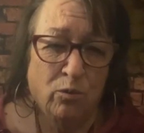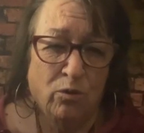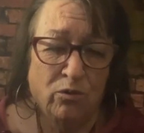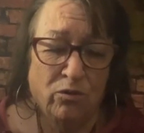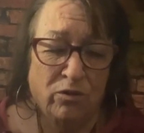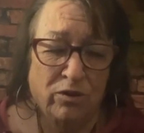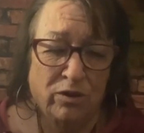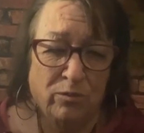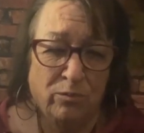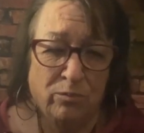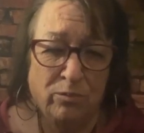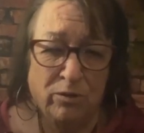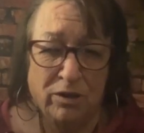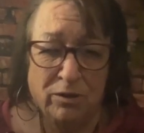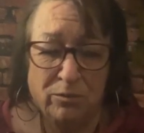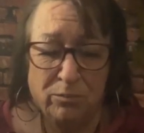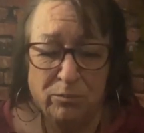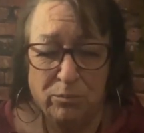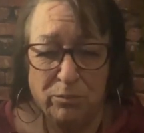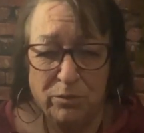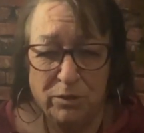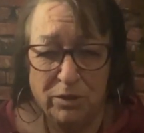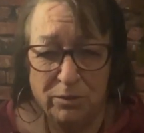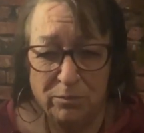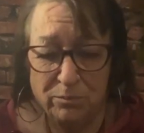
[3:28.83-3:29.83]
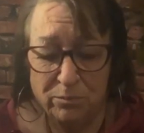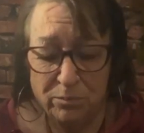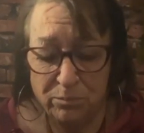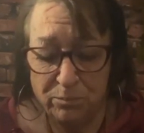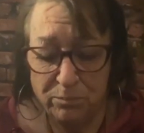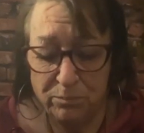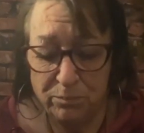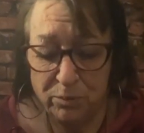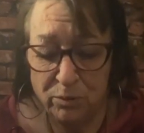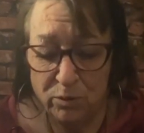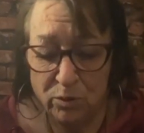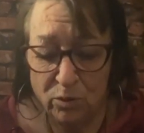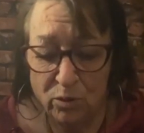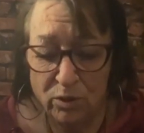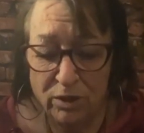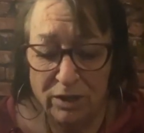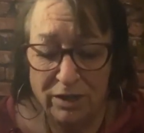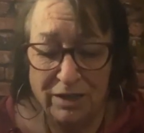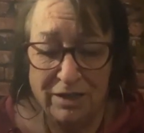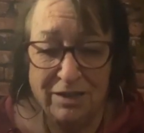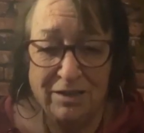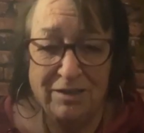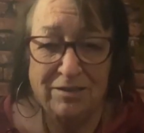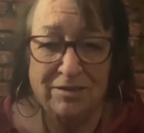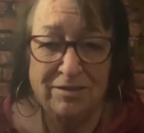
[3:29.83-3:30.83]
the em,
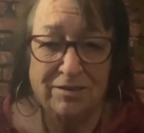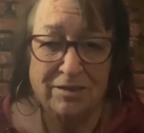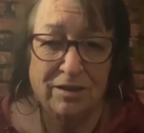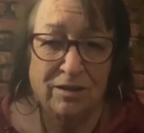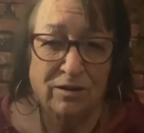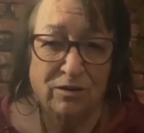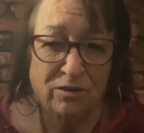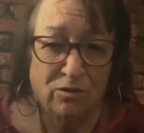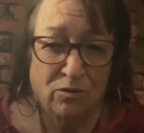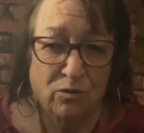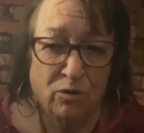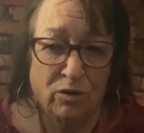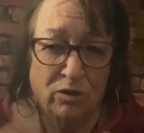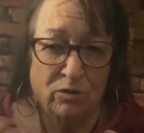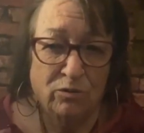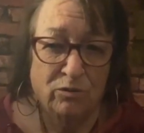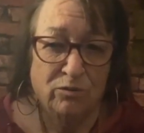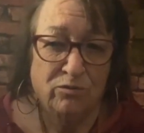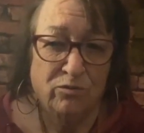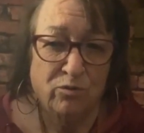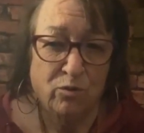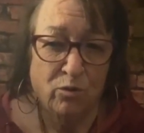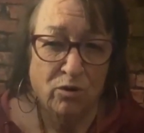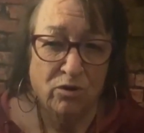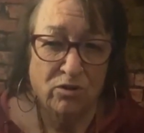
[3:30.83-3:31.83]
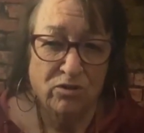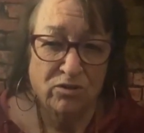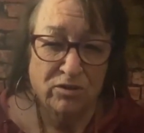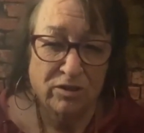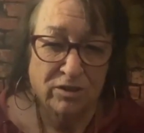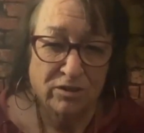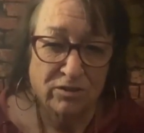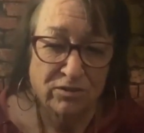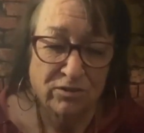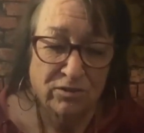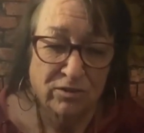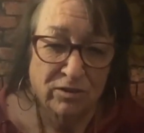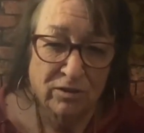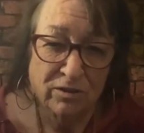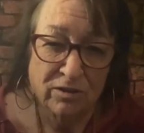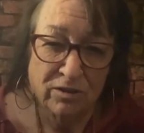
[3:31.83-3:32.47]
employees that are going to enforce this.